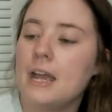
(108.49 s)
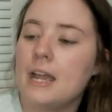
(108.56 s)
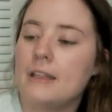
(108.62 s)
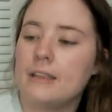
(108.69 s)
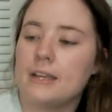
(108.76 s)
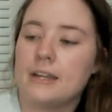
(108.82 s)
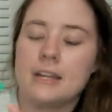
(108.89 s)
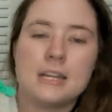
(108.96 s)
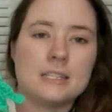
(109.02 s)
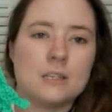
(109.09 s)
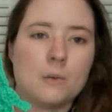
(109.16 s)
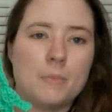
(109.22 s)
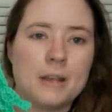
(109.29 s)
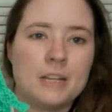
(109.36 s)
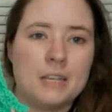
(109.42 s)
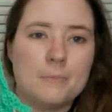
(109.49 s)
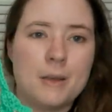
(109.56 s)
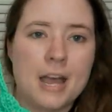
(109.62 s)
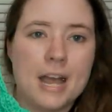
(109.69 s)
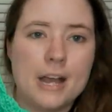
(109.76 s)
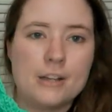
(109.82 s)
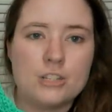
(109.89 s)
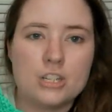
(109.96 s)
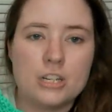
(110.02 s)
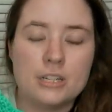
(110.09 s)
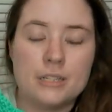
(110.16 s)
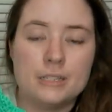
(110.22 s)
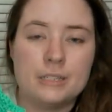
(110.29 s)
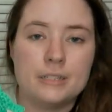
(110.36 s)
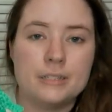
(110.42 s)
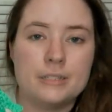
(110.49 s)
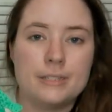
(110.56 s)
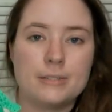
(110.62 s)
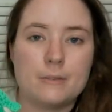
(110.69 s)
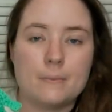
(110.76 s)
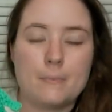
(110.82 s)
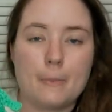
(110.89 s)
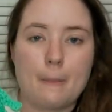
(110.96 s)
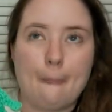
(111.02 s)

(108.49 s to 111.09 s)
And then his little belly patch is